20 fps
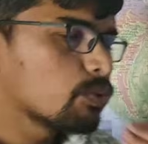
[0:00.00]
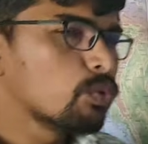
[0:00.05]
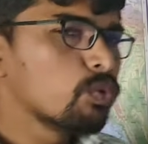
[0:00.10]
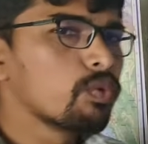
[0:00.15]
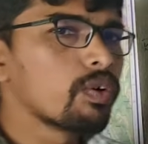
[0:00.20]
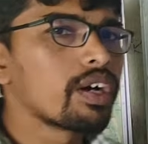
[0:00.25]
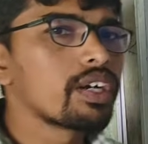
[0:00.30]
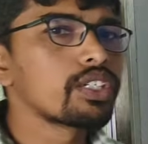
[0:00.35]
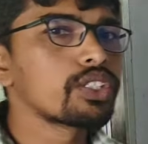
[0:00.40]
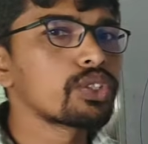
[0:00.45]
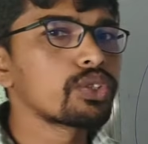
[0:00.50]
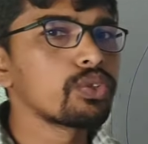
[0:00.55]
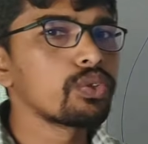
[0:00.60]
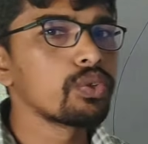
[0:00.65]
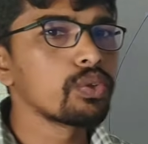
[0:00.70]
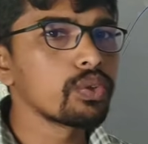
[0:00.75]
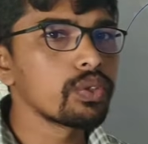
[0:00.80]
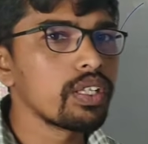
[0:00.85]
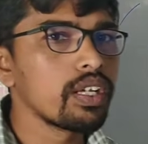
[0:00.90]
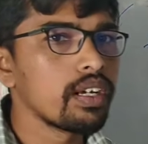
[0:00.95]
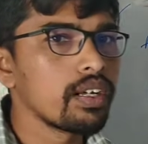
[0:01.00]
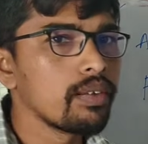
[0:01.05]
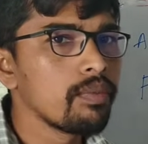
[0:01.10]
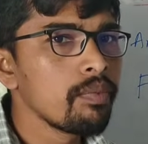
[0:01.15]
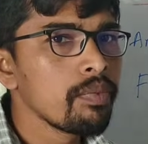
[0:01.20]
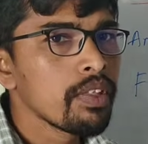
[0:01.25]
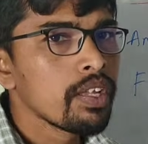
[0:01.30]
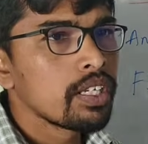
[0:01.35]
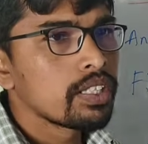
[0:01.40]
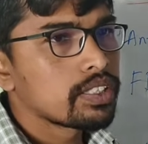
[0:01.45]
who wants to know
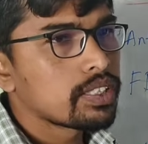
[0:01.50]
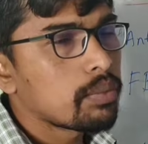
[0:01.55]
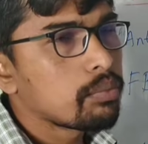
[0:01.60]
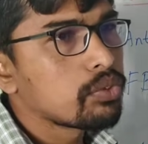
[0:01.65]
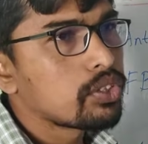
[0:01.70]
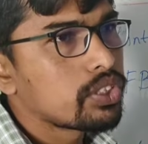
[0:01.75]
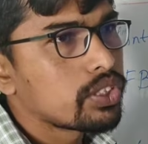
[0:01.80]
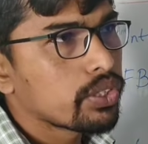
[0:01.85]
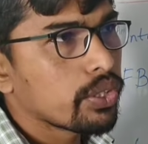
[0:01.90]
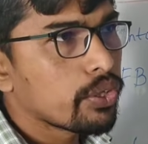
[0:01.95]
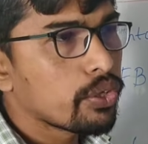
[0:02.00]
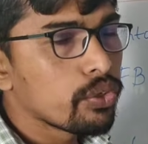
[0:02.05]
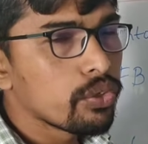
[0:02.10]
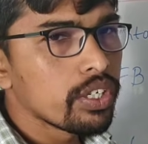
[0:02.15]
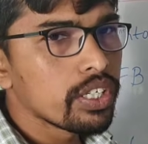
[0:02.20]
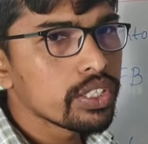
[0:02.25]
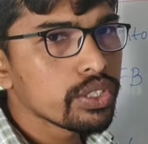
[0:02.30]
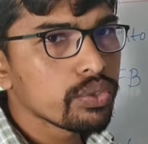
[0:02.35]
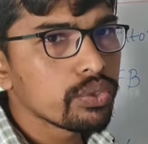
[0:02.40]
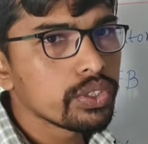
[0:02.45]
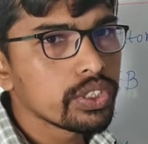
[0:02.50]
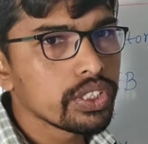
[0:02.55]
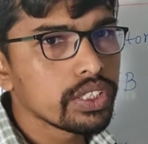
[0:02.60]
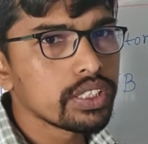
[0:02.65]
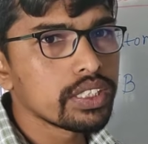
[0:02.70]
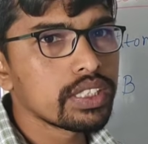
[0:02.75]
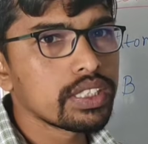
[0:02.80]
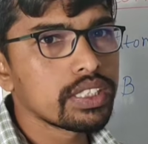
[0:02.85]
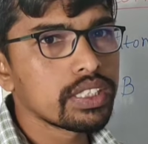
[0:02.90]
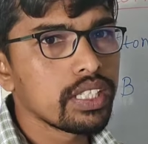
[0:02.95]
some curious
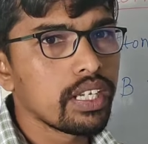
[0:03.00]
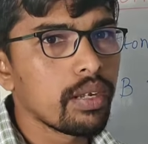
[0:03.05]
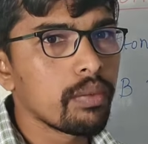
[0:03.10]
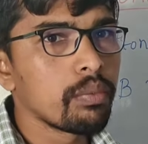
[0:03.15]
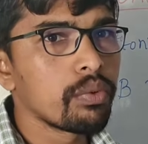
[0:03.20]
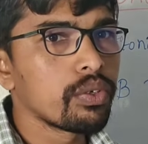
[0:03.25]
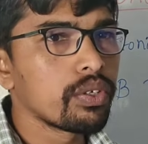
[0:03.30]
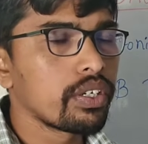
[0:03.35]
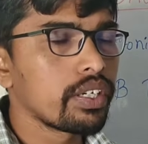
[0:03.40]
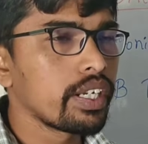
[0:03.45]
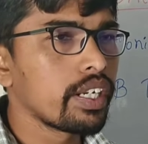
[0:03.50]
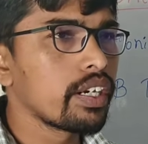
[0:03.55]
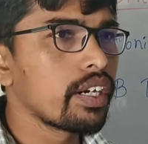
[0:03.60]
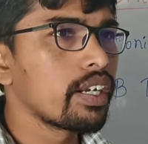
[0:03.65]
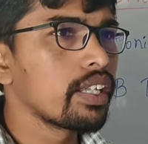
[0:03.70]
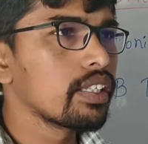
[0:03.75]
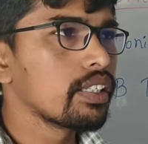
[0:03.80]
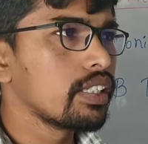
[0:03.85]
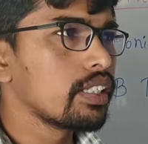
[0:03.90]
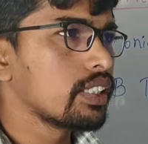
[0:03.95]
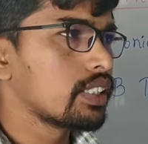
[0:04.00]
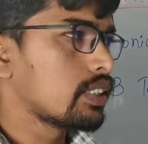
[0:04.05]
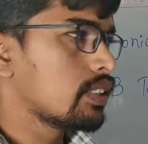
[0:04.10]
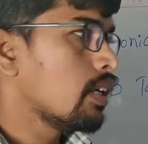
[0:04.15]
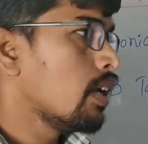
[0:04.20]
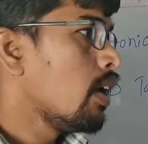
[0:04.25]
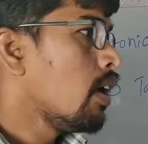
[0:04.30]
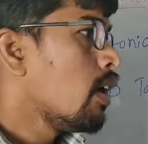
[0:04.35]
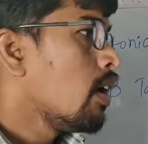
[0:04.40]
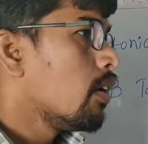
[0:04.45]
questions regarding this.
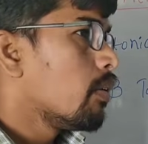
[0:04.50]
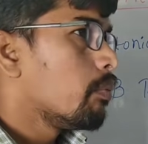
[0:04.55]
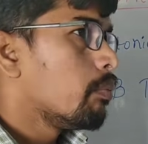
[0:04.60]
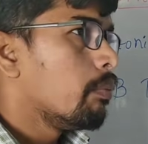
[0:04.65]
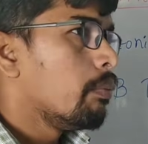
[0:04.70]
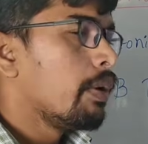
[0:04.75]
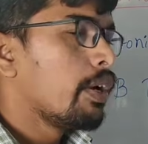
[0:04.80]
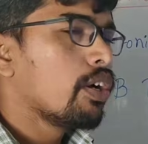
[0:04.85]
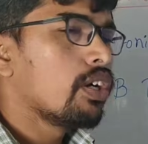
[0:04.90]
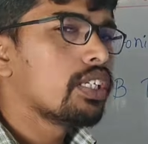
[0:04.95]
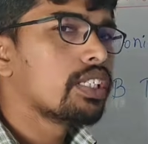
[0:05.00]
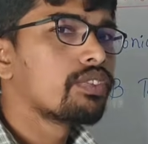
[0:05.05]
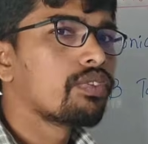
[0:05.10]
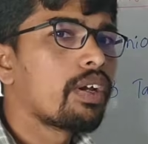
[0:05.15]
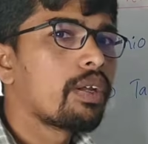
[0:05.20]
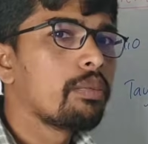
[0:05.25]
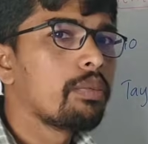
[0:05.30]
Because